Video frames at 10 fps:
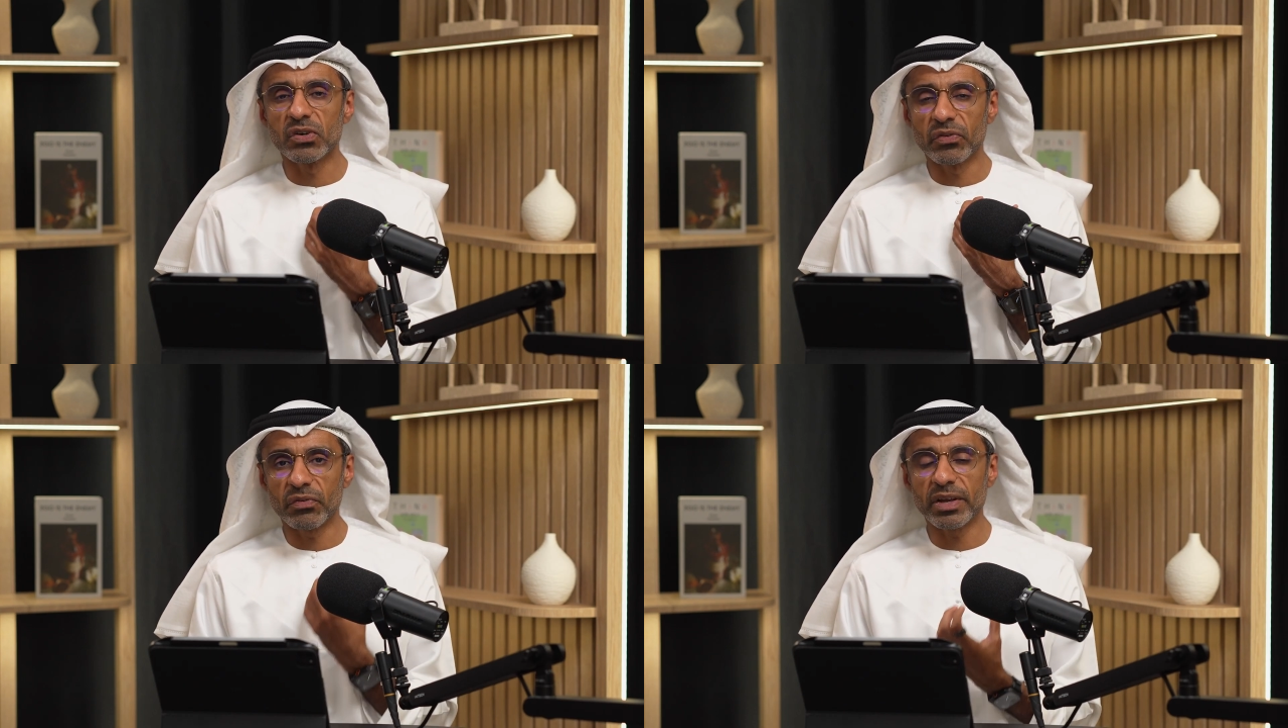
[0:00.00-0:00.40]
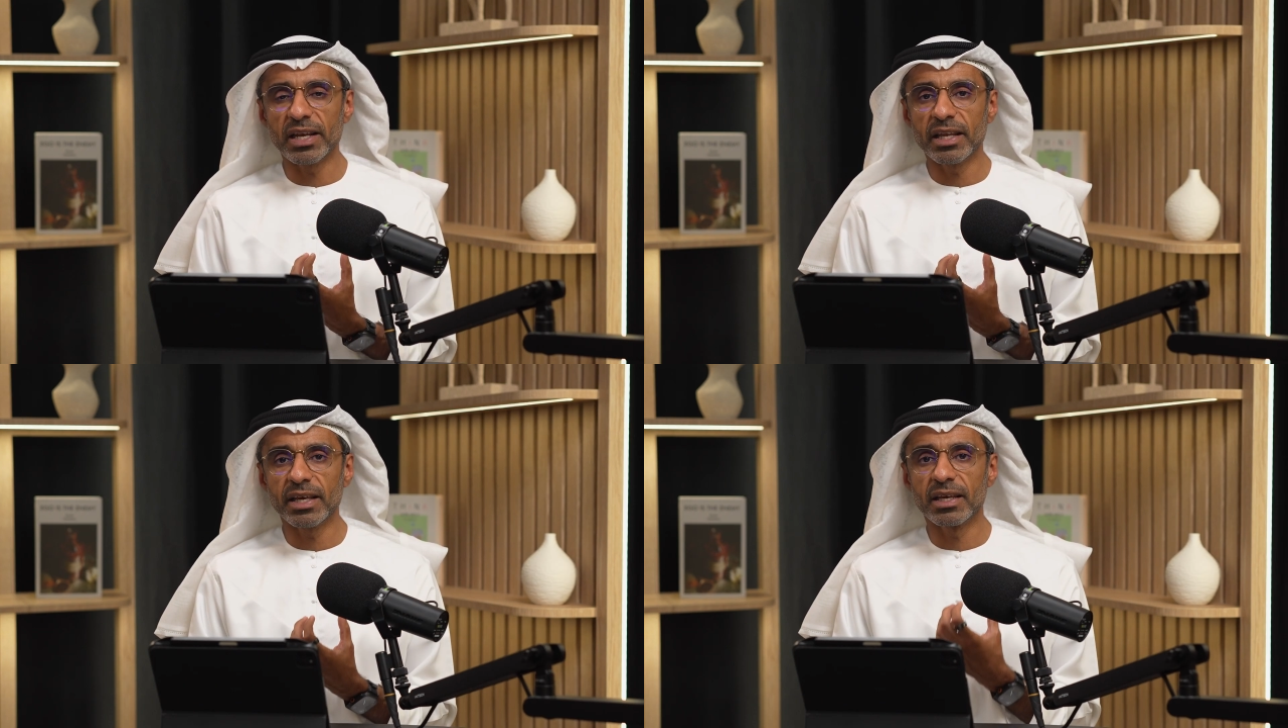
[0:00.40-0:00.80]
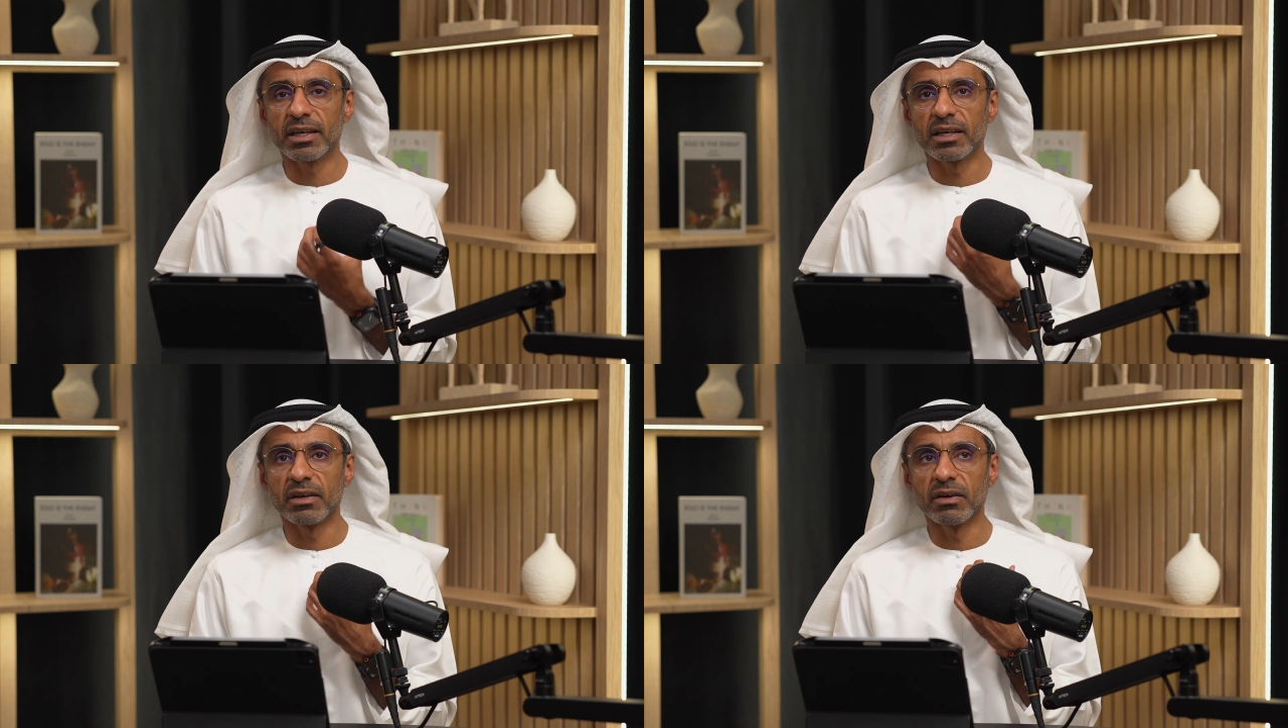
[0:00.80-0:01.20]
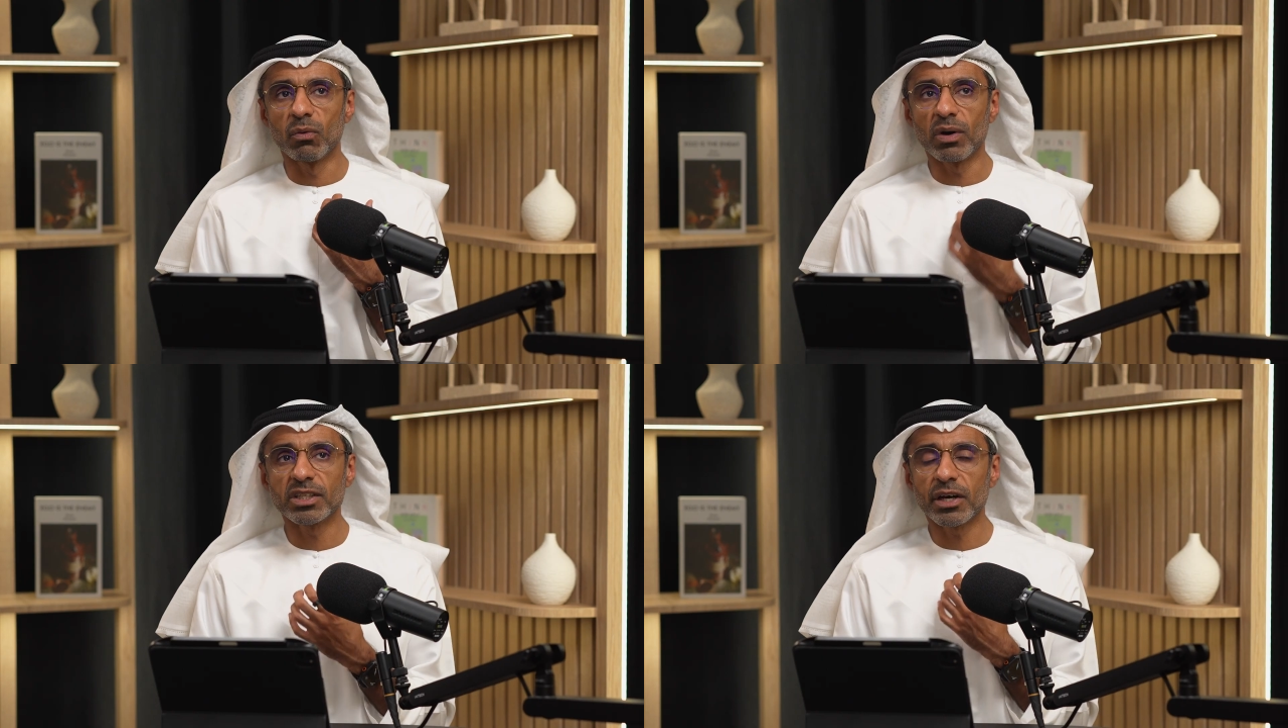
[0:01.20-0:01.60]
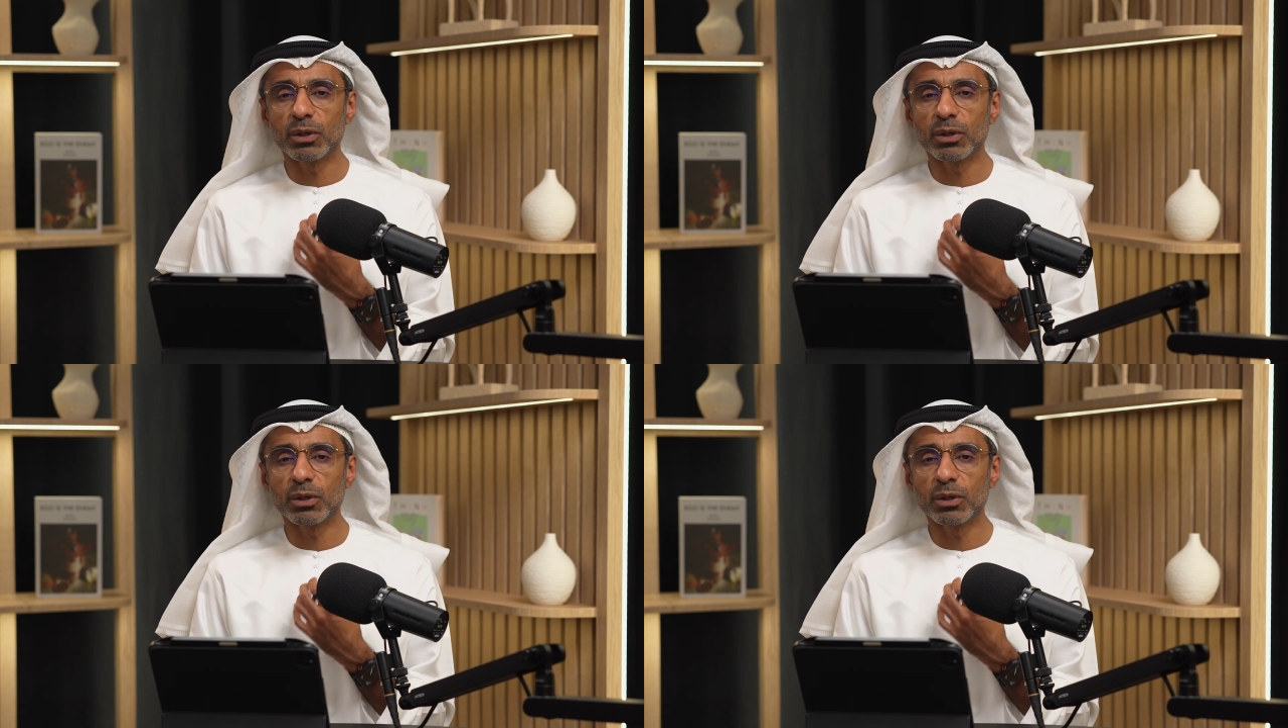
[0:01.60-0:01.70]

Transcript: really, what are you